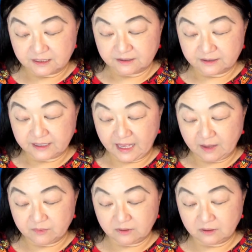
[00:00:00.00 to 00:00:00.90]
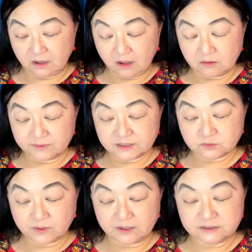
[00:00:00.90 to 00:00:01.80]
the camel always
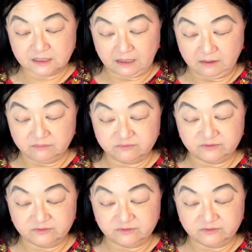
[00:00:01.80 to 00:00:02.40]
wears a hump,